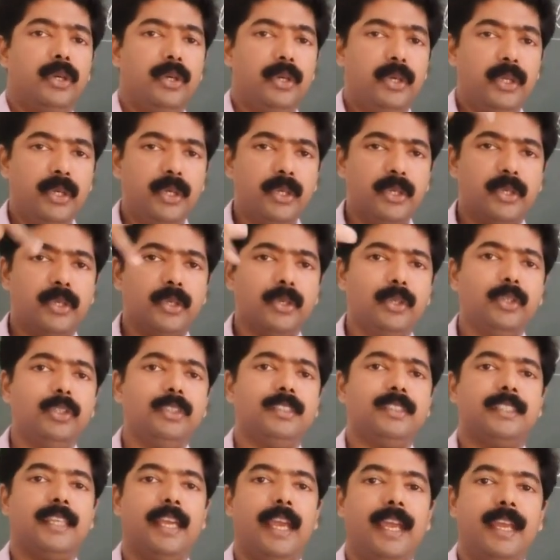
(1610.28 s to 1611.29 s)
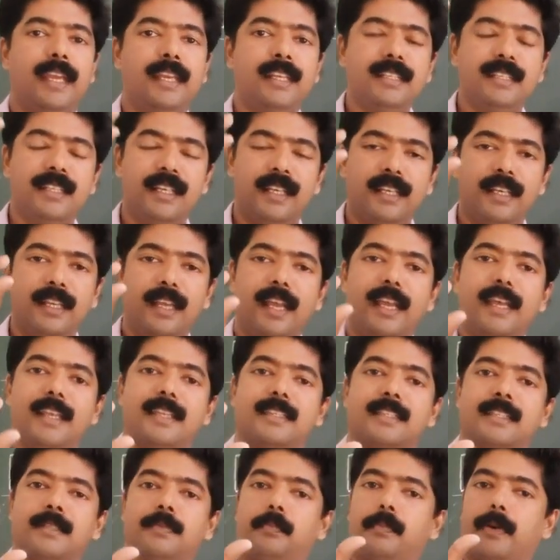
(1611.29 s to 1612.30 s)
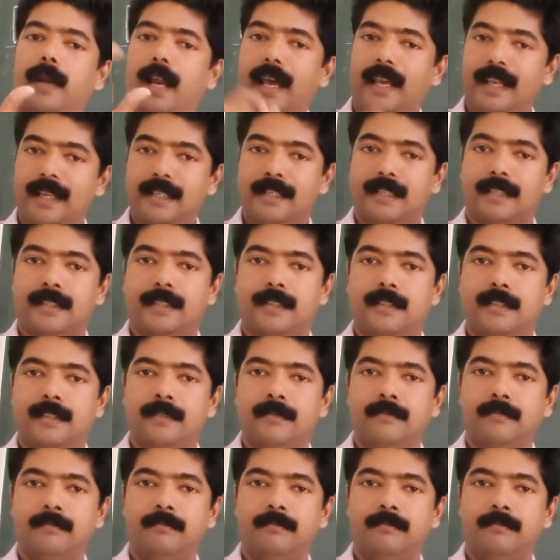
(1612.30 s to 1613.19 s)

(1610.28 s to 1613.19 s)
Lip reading: due to change in its price.